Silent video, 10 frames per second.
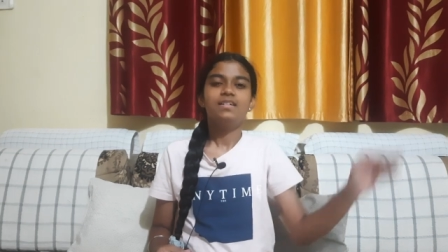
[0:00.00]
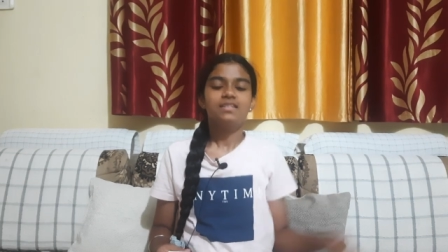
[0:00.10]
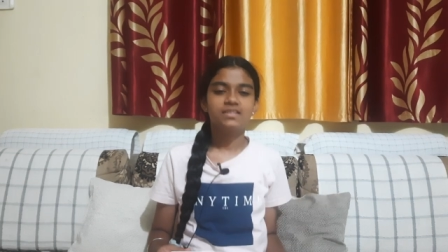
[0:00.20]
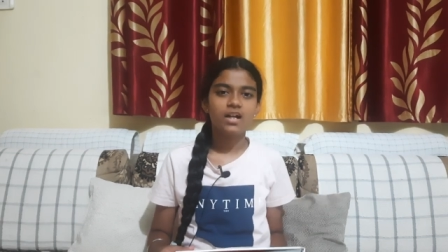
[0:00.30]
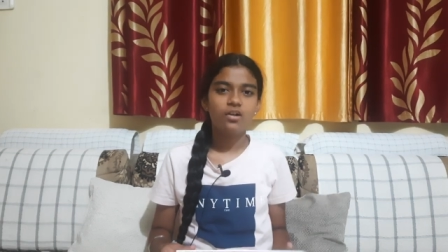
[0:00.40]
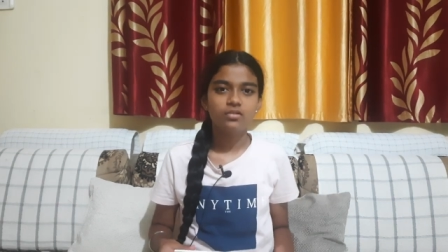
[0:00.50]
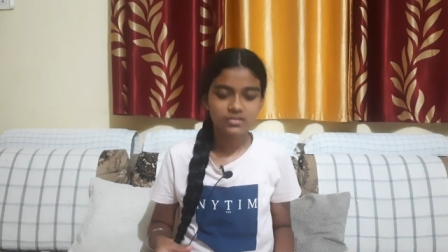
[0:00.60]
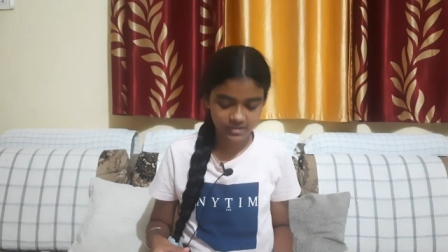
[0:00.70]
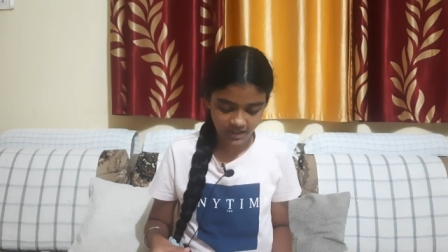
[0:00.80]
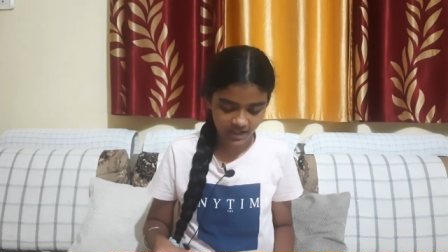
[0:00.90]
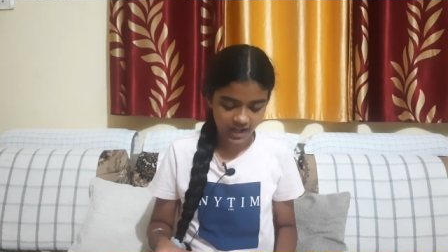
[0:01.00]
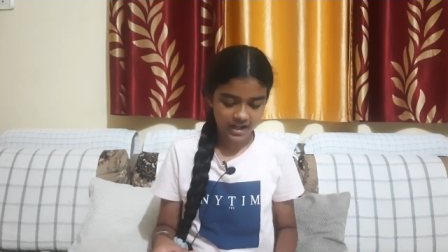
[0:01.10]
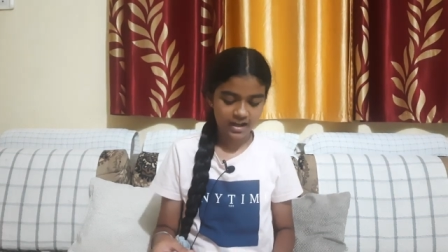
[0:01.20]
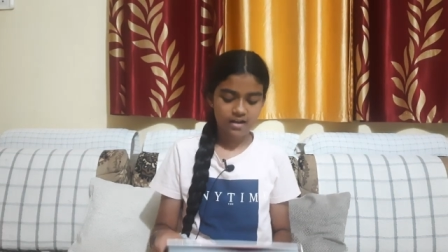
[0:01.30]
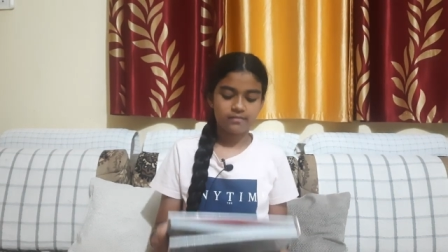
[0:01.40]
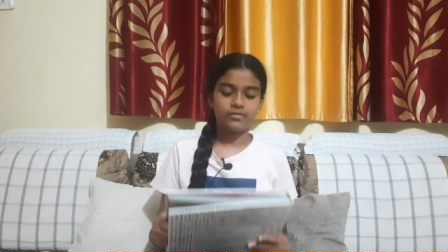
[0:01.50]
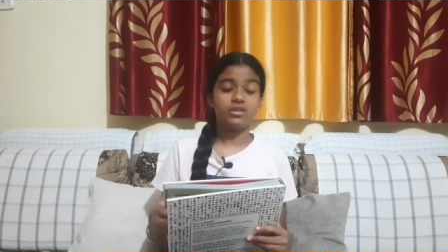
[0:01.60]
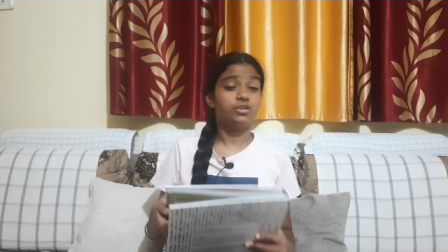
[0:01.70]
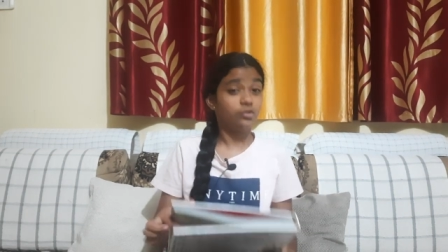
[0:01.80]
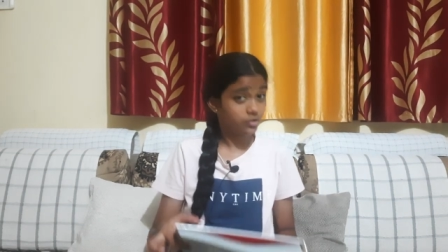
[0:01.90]
So today I have
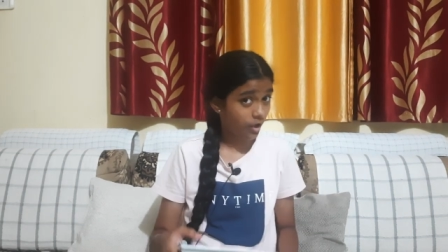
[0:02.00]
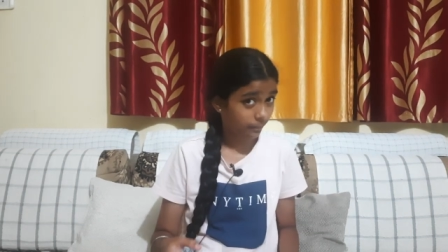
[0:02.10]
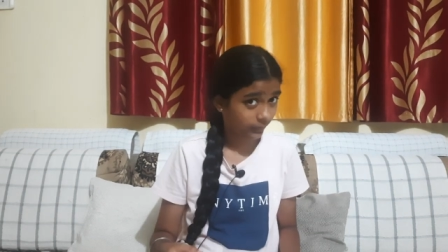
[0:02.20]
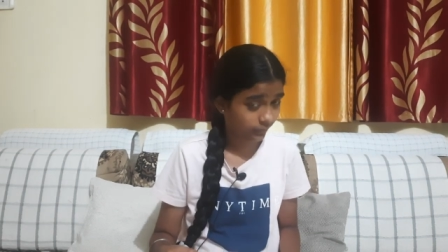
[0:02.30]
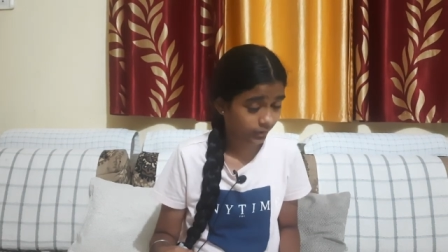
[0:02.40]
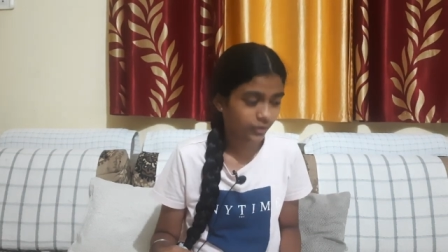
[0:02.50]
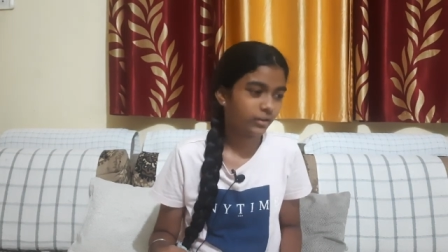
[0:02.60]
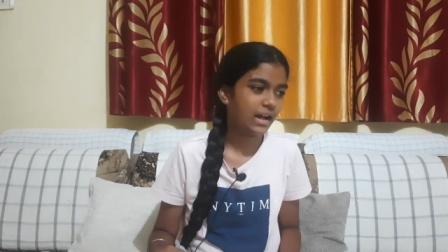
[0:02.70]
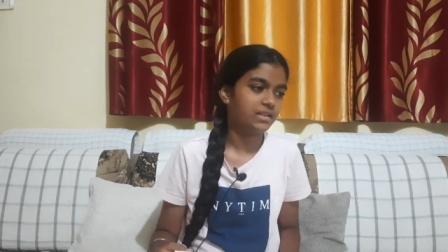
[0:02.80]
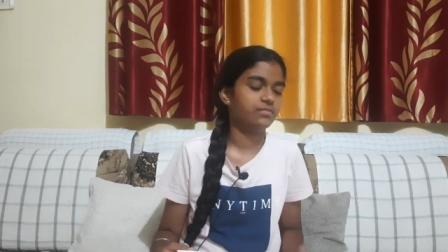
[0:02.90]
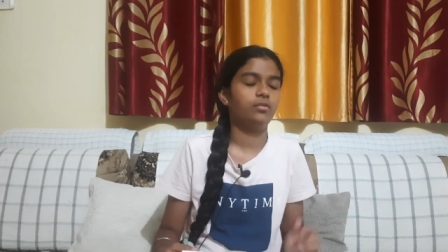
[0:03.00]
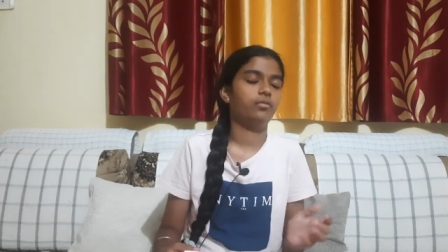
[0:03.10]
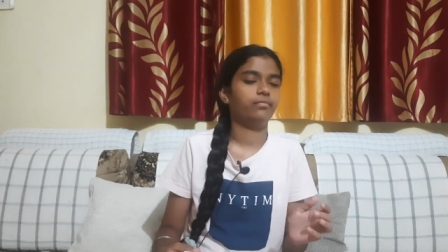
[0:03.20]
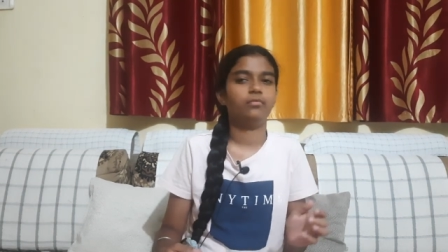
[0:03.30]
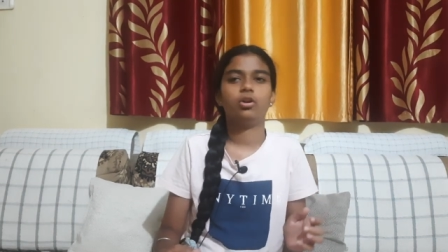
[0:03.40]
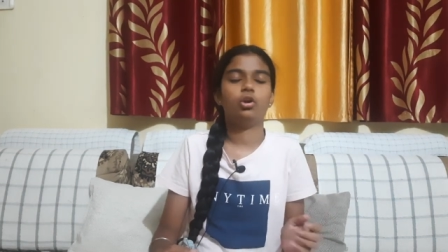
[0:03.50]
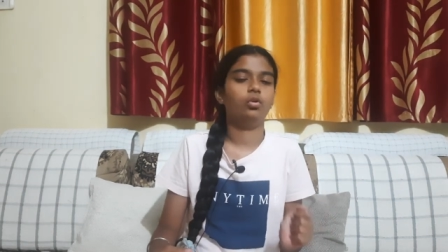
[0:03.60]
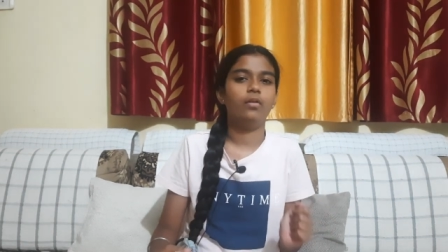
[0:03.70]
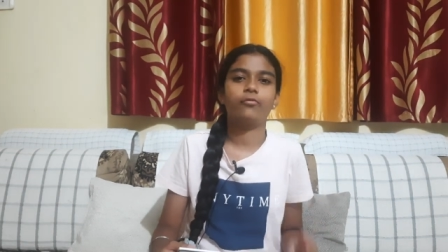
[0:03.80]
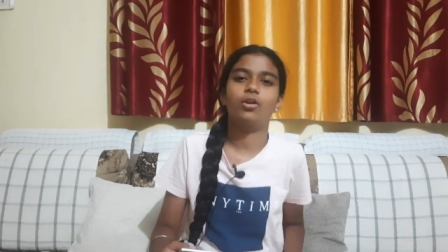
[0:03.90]
a new topic for you guys.
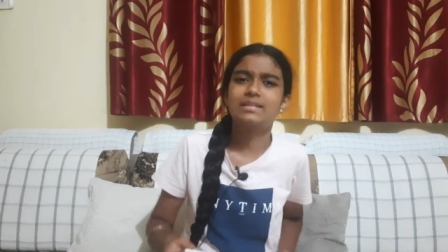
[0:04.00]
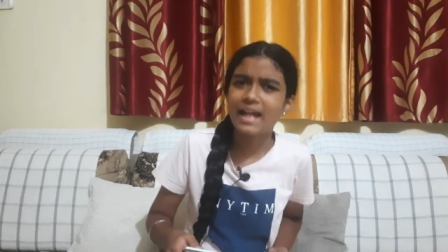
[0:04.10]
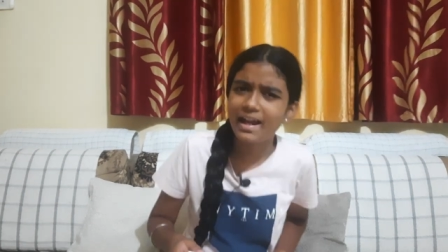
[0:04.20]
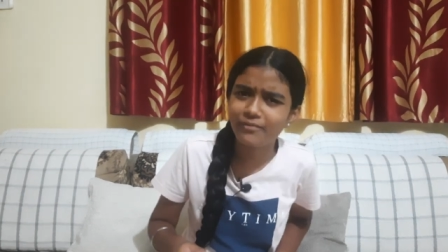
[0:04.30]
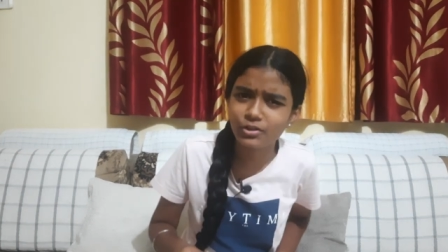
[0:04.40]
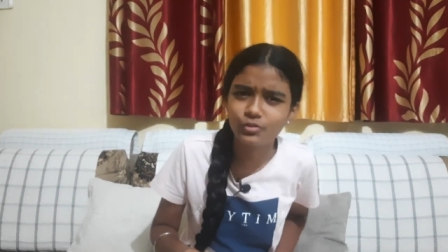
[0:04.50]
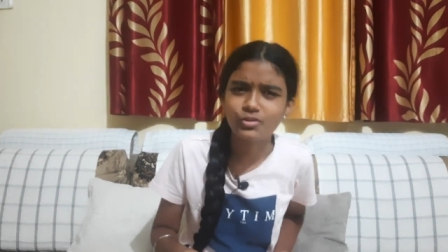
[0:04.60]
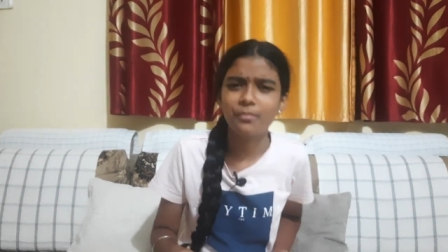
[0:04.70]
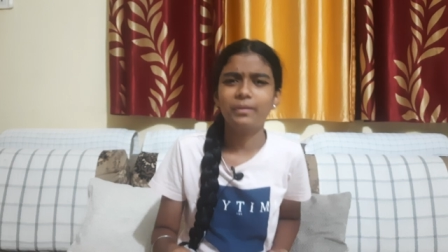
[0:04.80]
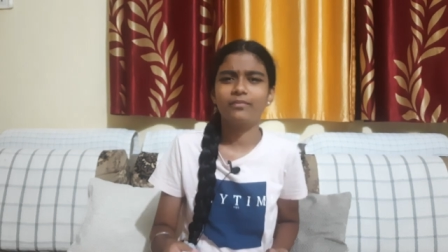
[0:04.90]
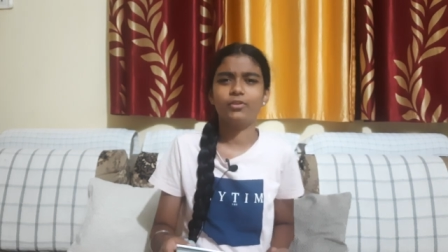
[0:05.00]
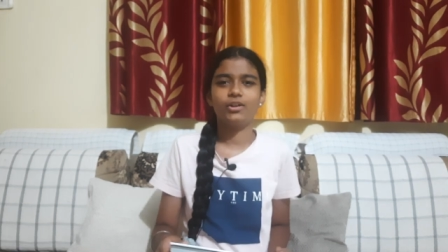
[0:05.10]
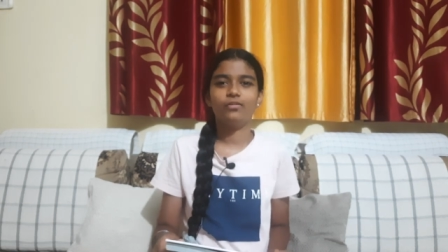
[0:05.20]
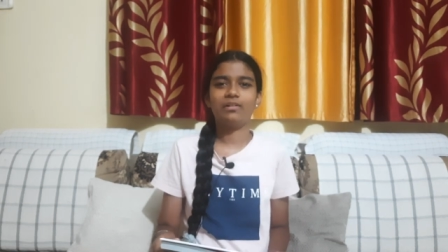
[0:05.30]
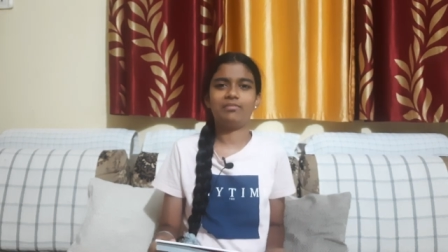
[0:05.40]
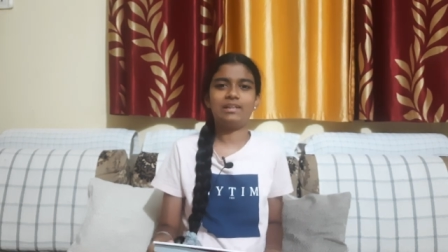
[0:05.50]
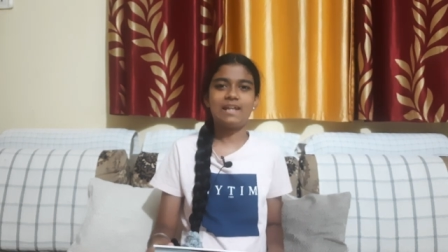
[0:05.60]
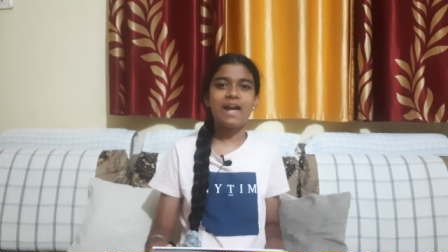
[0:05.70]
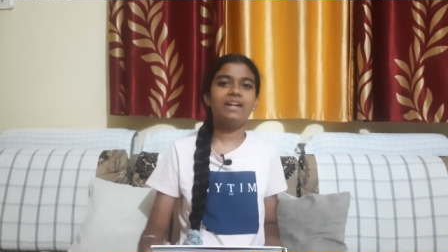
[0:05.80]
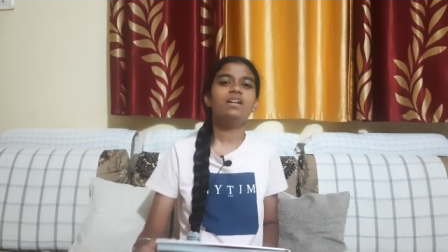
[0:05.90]
Of course, I have a new topic for you every
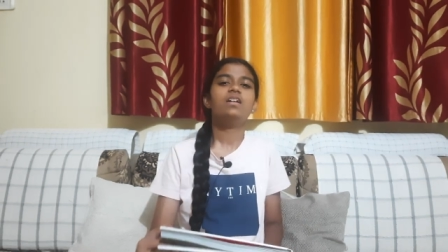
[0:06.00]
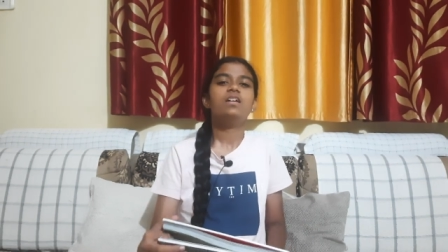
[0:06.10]
day.